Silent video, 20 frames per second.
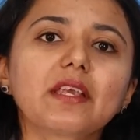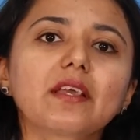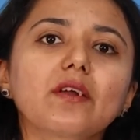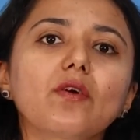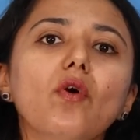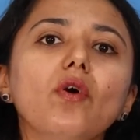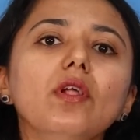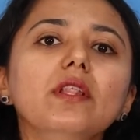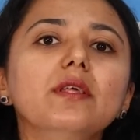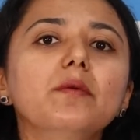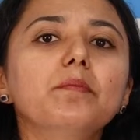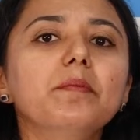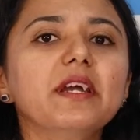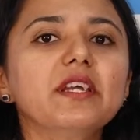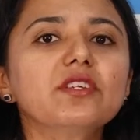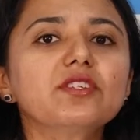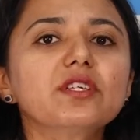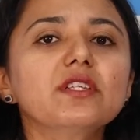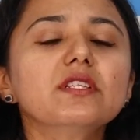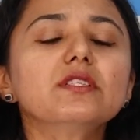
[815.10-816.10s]
call the
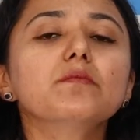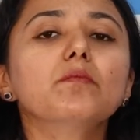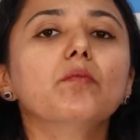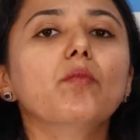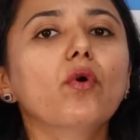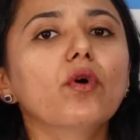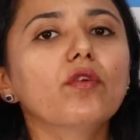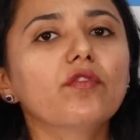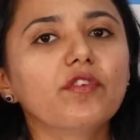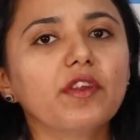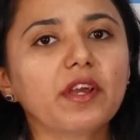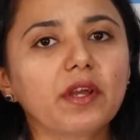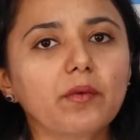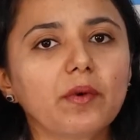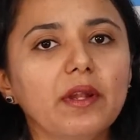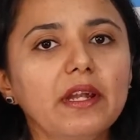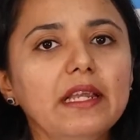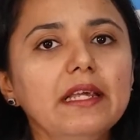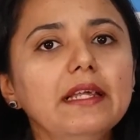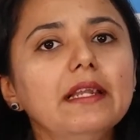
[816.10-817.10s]
patients more
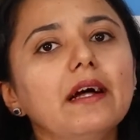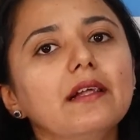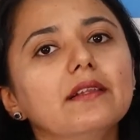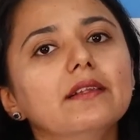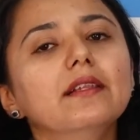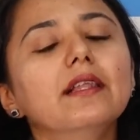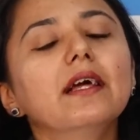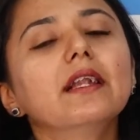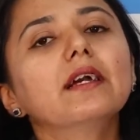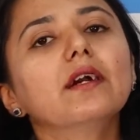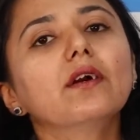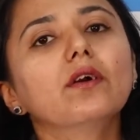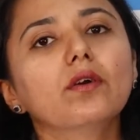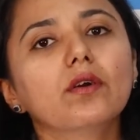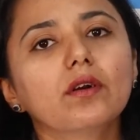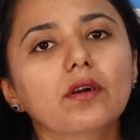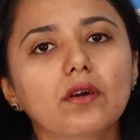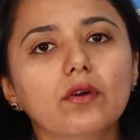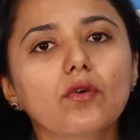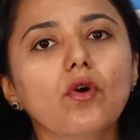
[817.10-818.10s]
frequently rather than
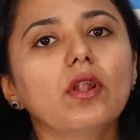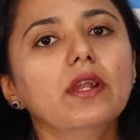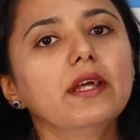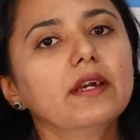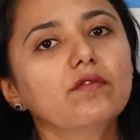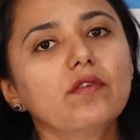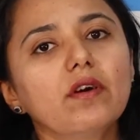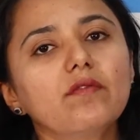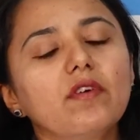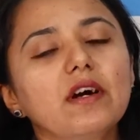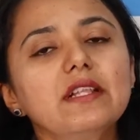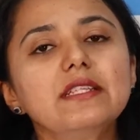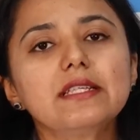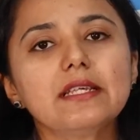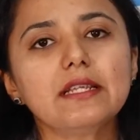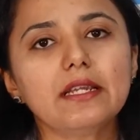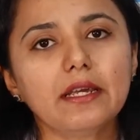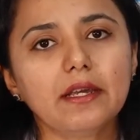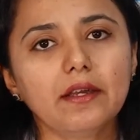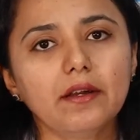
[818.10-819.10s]
calling once
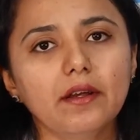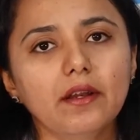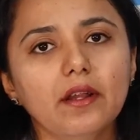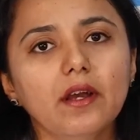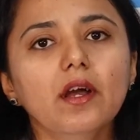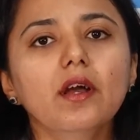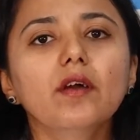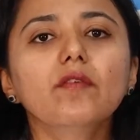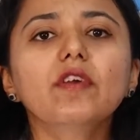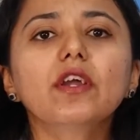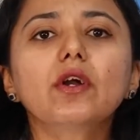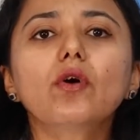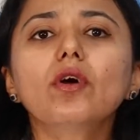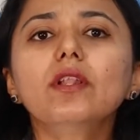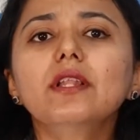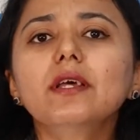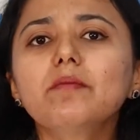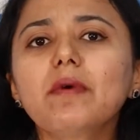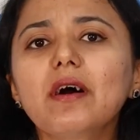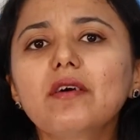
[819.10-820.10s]
in a year. We
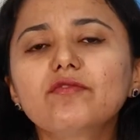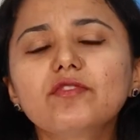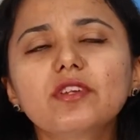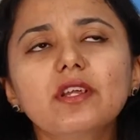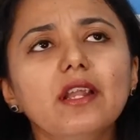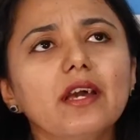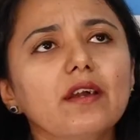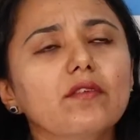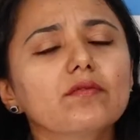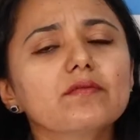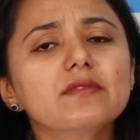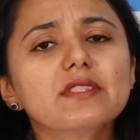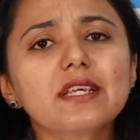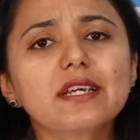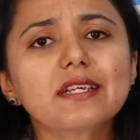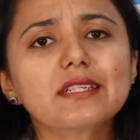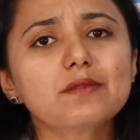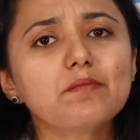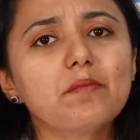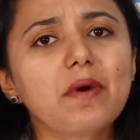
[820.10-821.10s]
call them after like
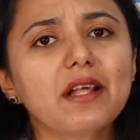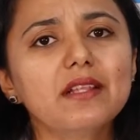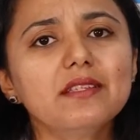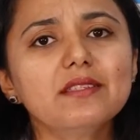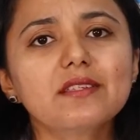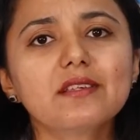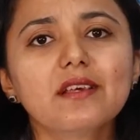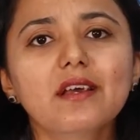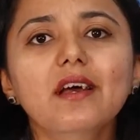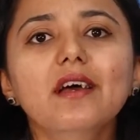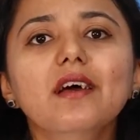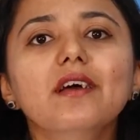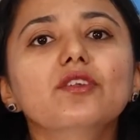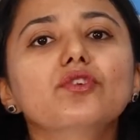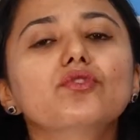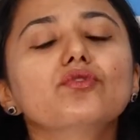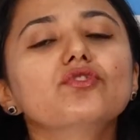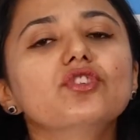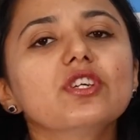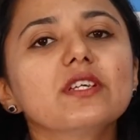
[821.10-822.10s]
6 months
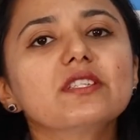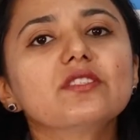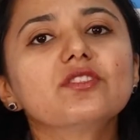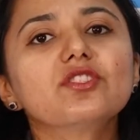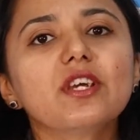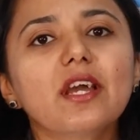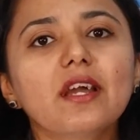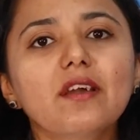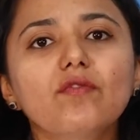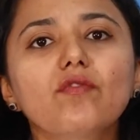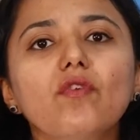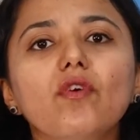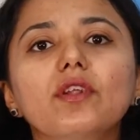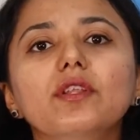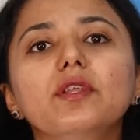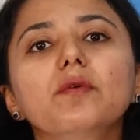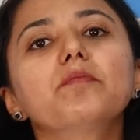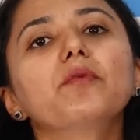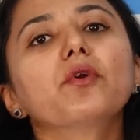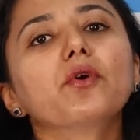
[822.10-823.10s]
to just check for
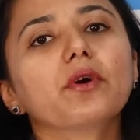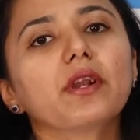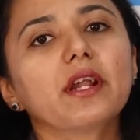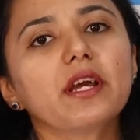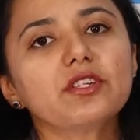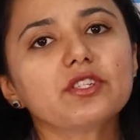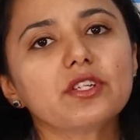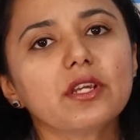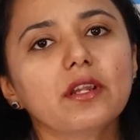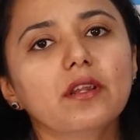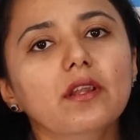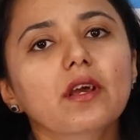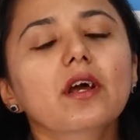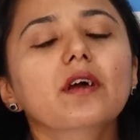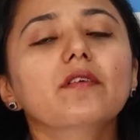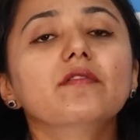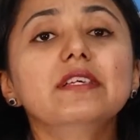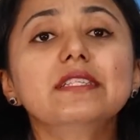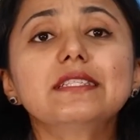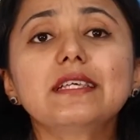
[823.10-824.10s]
the progression.
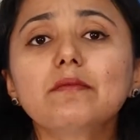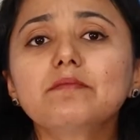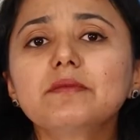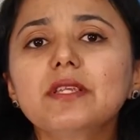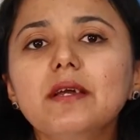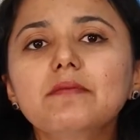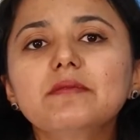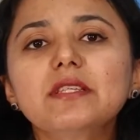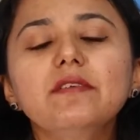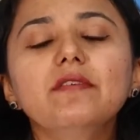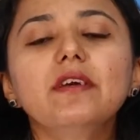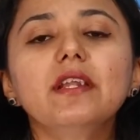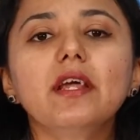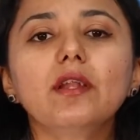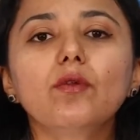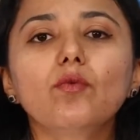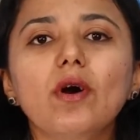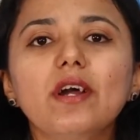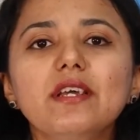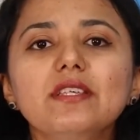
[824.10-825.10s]
We sometimes even
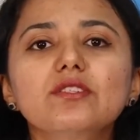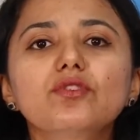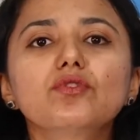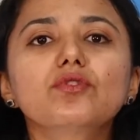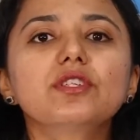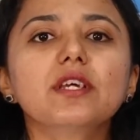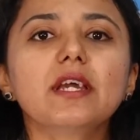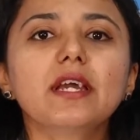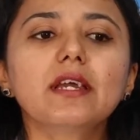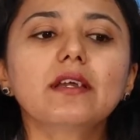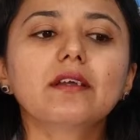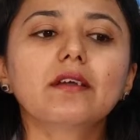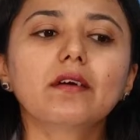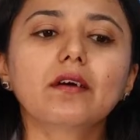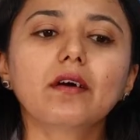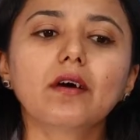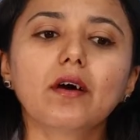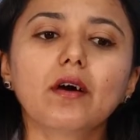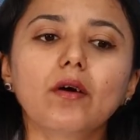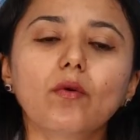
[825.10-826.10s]
advise to take
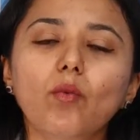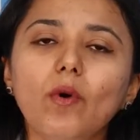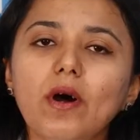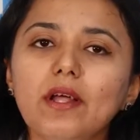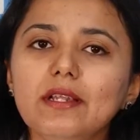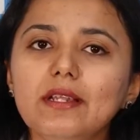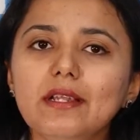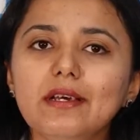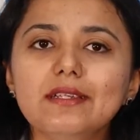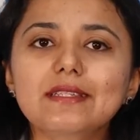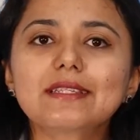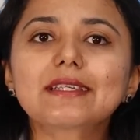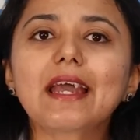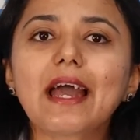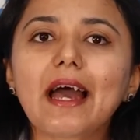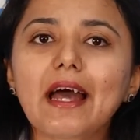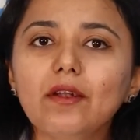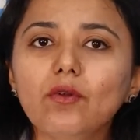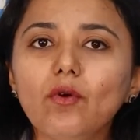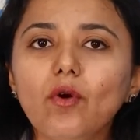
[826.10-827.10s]
one
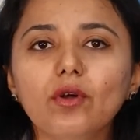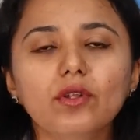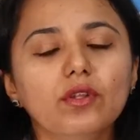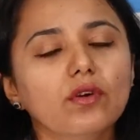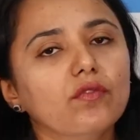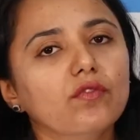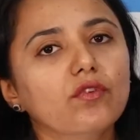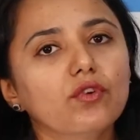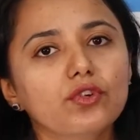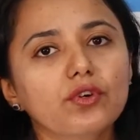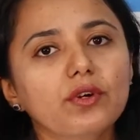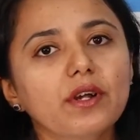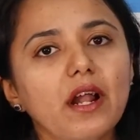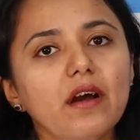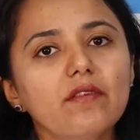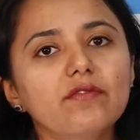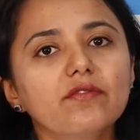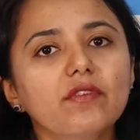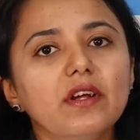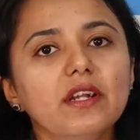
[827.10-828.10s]
scan or the
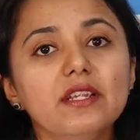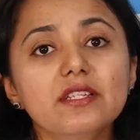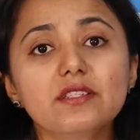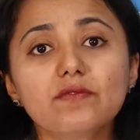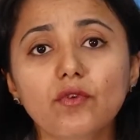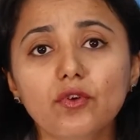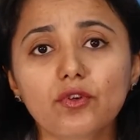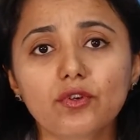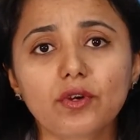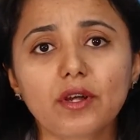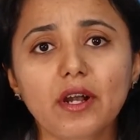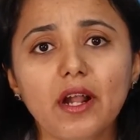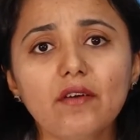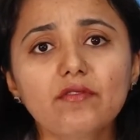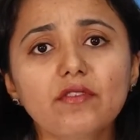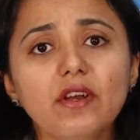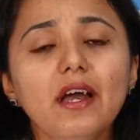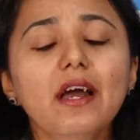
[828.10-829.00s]
fundus photograph,